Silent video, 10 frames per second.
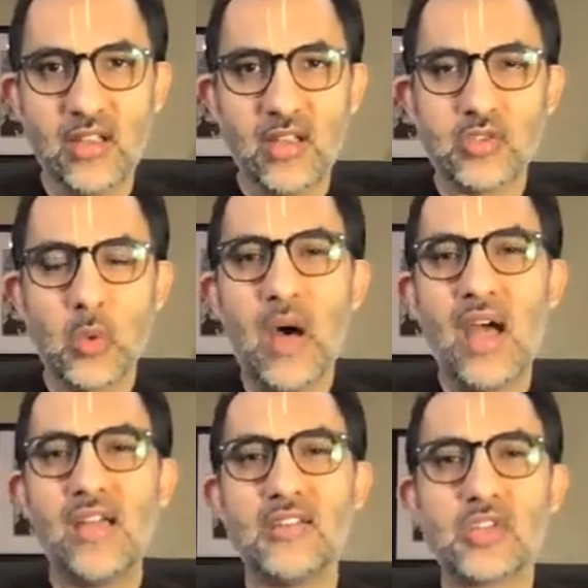So
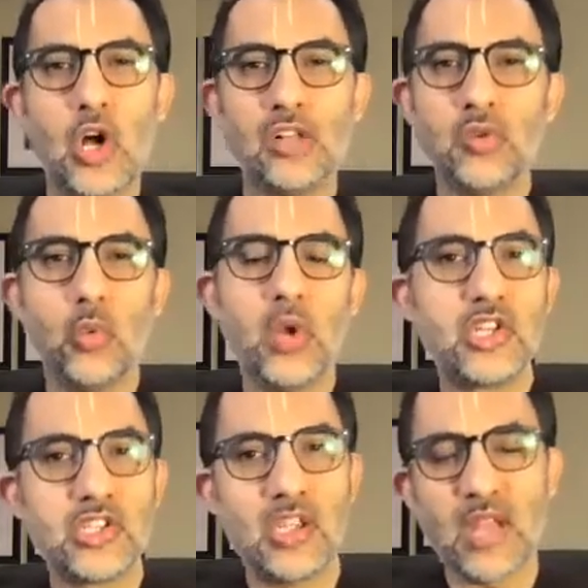Maya is called a
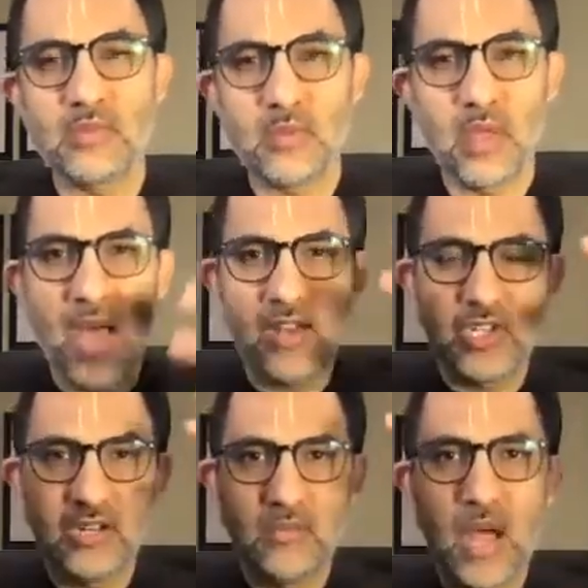witch. Sometimes we
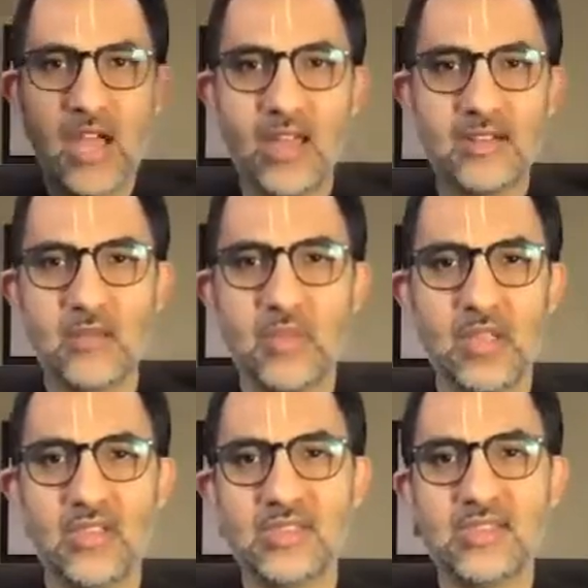imagine Maya to be
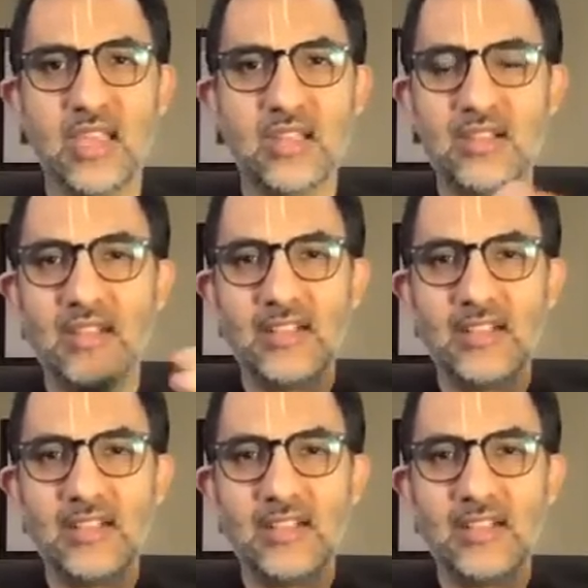this, like,